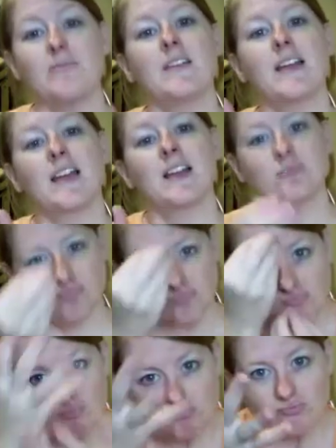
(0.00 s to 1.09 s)
in its
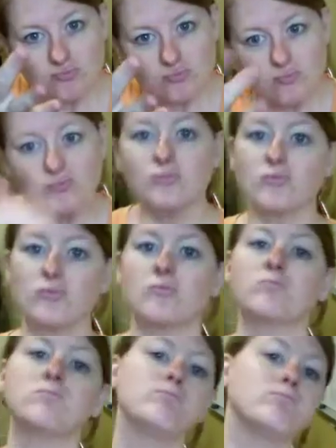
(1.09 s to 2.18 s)
deliberations.
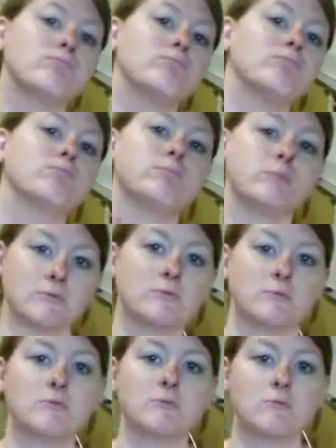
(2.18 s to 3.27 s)
Instructions to the
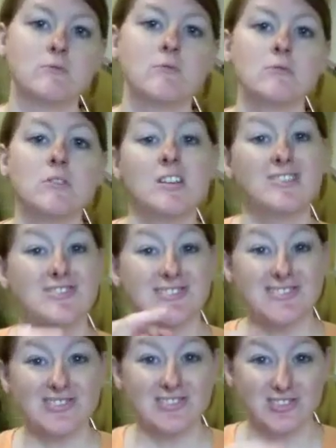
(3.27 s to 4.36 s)
jury come from
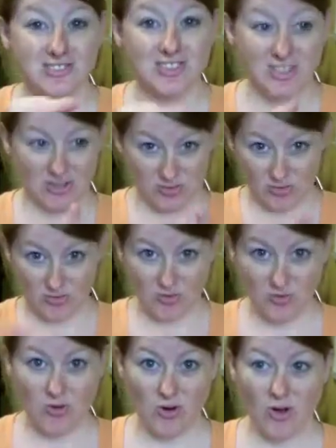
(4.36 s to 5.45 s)
a standard
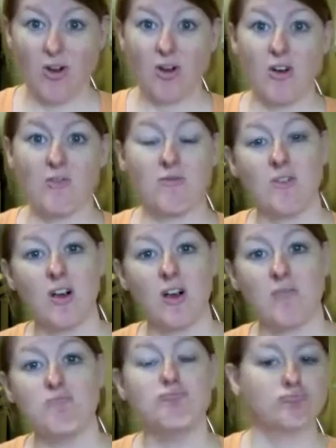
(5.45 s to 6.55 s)
bench book.
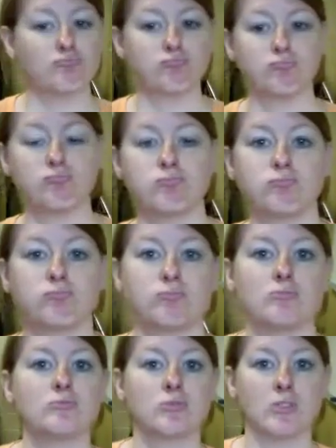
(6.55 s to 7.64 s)

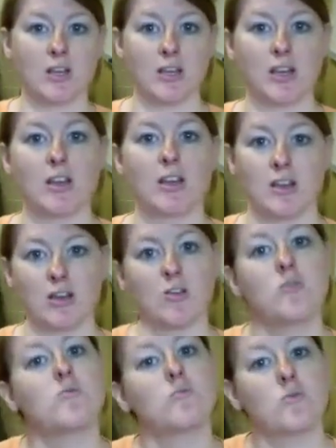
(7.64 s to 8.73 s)
The attorneys on
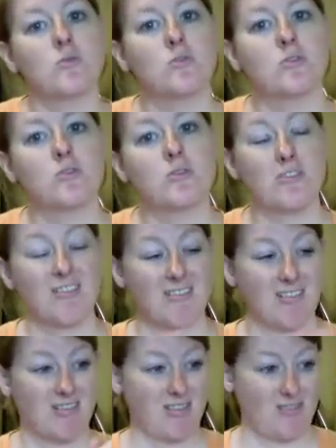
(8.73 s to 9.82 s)
both sides in this matter
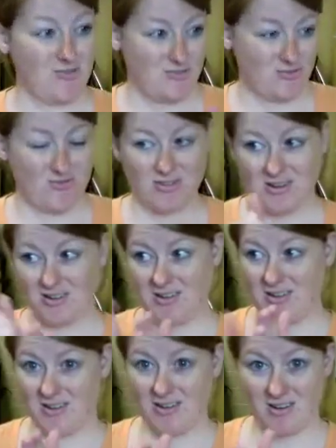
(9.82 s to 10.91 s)
have assisted in
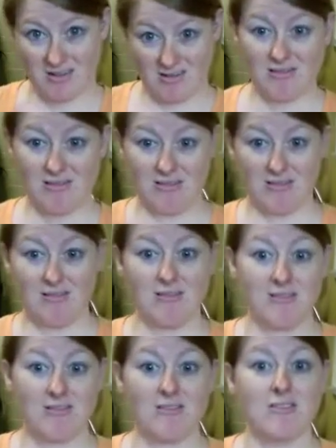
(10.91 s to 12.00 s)
determining
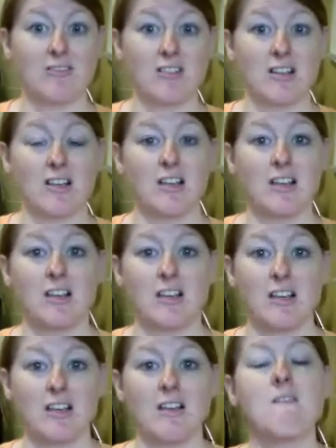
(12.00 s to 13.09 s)
which instructions apply in
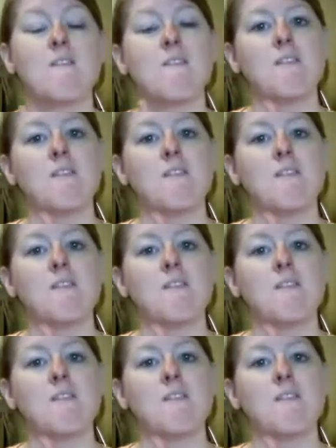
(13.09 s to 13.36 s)
this matter.